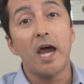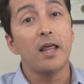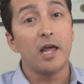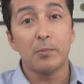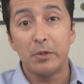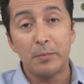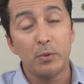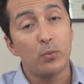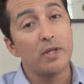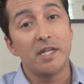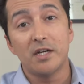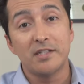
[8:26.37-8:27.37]
I like people
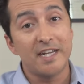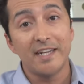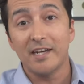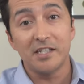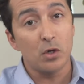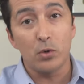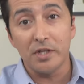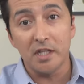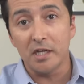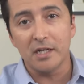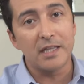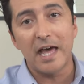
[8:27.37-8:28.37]
when their data is already
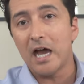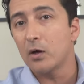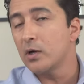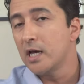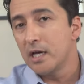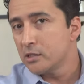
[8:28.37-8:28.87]
in cloud.